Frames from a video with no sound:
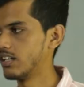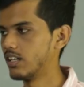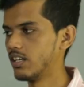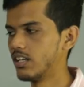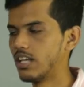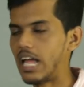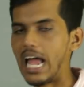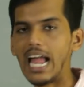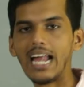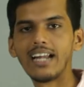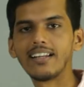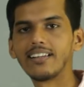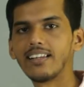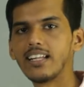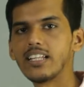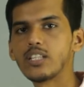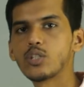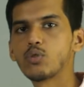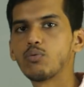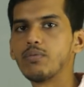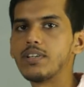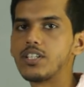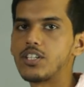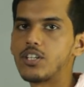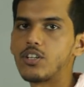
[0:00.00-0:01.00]
and then
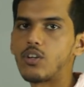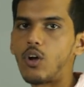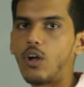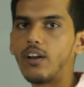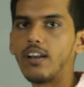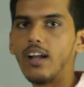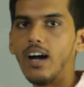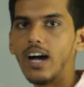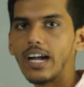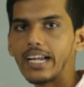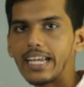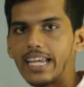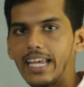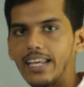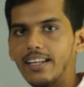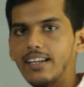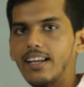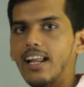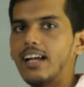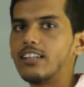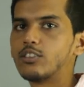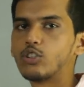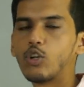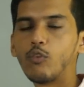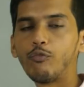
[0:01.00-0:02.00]
switch it on again.
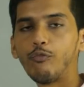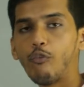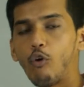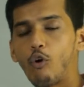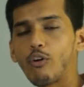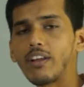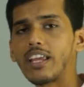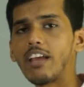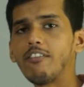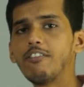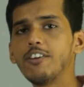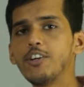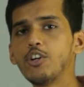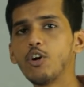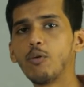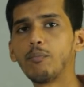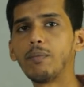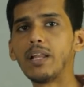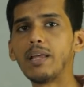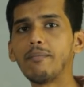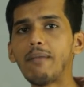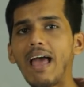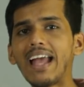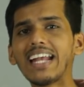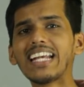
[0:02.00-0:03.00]
So 4K video
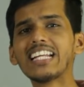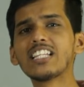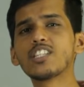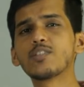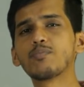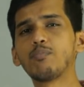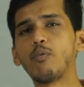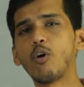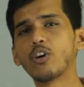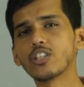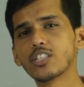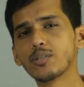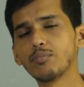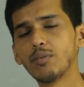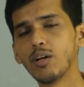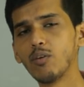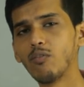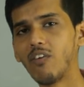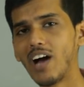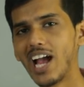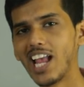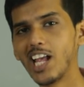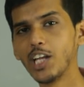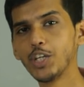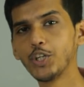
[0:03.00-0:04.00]
playback is possible
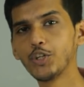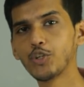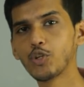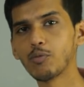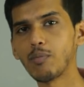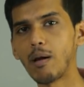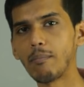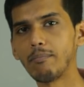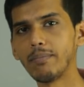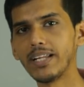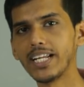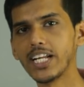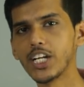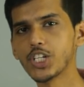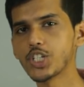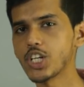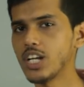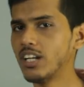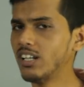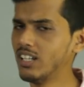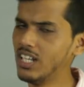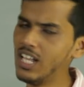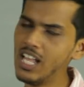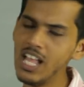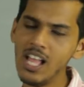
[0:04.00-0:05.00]
via YouTube application,